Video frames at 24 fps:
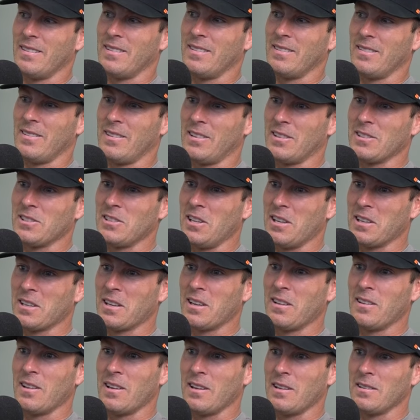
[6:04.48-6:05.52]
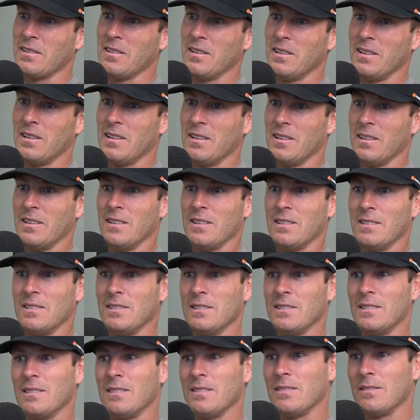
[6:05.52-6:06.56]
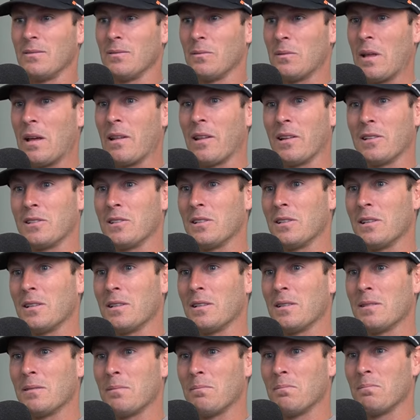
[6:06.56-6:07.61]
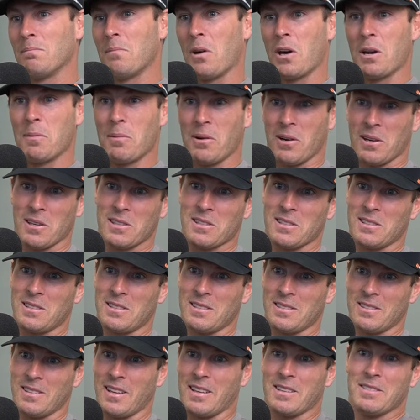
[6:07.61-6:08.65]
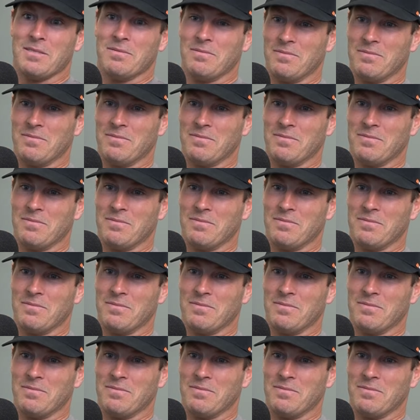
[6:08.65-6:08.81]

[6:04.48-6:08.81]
When I was younger, then that led to motorbikes, and yeah.